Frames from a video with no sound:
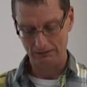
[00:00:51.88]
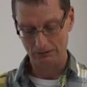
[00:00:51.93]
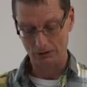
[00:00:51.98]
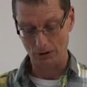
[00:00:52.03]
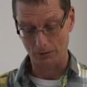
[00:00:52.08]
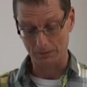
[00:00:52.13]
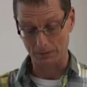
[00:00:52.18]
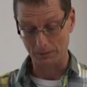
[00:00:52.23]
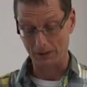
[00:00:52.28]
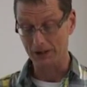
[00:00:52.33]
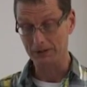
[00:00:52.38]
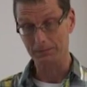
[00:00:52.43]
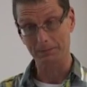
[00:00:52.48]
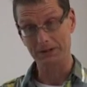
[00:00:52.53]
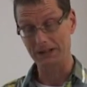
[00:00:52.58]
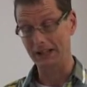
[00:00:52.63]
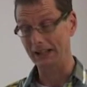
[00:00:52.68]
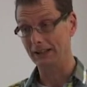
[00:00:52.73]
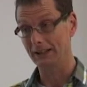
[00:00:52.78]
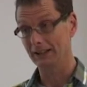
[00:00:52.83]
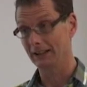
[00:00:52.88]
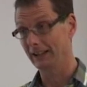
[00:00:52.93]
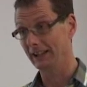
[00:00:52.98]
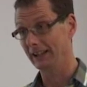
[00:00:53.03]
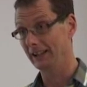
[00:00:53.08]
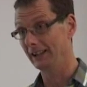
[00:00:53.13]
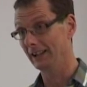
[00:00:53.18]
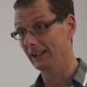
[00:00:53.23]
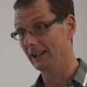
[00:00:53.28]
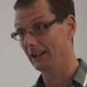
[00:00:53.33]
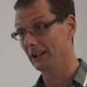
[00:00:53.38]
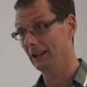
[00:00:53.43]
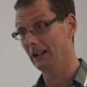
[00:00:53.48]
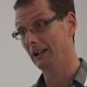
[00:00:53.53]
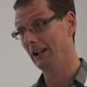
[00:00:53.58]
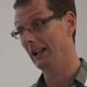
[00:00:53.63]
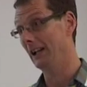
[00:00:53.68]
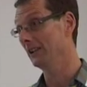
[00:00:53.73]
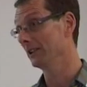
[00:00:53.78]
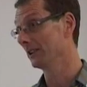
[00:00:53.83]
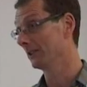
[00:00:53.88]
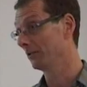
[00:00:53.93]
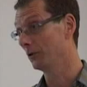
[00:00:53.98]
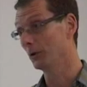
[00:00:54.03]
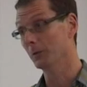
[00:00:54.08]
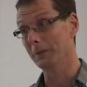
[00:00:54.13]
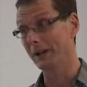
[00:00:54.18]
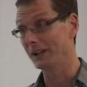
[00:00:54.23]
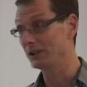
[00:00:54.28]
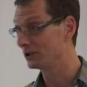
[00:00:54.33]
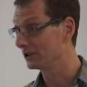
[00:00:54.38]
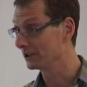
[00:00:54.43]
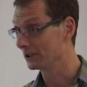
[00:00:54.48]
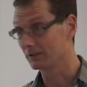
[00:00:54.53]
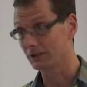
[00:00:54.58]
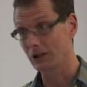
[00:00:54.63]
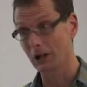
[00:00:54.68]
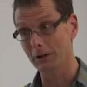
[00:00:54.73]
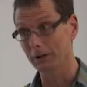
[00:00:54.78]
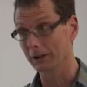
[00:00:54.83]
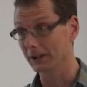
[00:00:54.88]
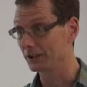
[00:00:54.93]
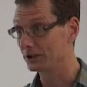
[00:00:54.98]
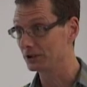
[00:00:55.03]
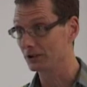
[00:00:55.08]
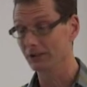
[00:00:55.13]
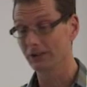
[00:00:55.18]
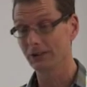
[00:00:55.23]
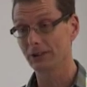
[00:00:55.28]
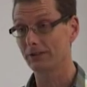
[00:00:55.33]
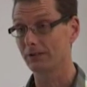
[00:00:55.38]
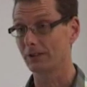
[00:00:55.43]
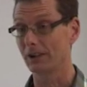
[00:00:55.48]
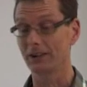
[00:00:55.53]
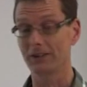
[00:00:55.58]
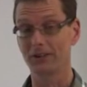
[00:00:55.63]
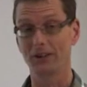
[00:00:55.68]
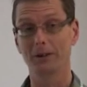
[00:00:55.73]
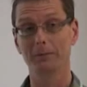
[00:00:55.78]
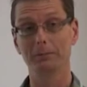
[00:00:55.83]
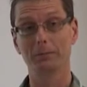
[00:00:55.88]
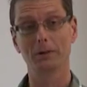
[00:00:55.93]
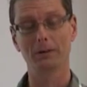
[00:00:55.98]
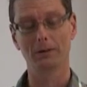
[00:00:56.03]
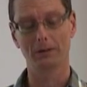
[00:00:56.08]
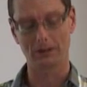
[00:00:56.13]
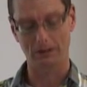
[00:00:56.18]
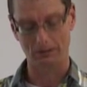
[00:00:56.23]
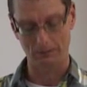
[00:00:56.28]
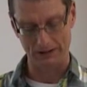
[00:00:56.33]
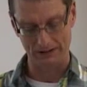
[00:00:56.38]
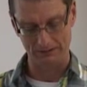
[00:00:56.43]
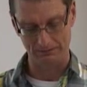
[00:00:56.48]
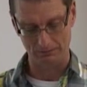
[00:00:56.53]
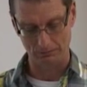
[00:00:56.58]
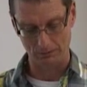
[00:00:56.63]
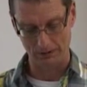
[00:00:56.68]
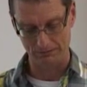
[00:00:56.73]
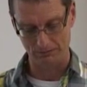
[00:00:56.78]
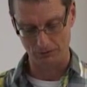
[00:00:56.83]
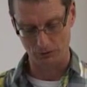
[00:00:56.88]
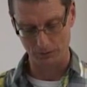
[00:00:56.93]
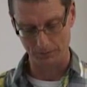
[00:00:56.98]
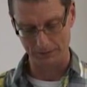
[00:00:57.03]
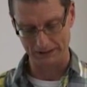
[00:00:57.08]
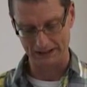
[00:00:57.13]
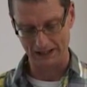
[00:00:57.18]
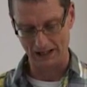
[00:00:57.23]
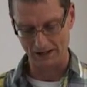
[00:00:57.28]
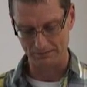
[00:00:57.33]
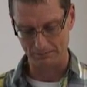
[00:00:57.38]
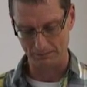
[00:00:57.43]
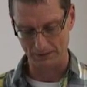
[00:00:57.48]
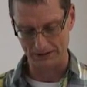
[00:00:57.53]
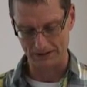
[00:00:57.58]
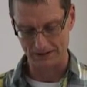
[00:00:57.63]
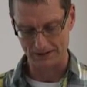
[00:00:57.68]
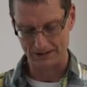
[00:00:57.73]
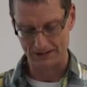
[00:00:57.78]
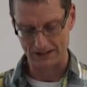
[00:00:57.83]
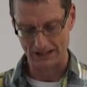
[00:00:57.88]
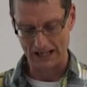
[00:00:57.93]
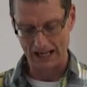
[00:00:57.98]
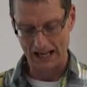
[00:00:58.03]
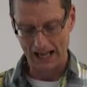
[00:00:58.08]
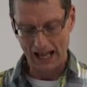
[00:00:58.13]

Compromise particularly in the formation of coalitions, for example, when forming governments.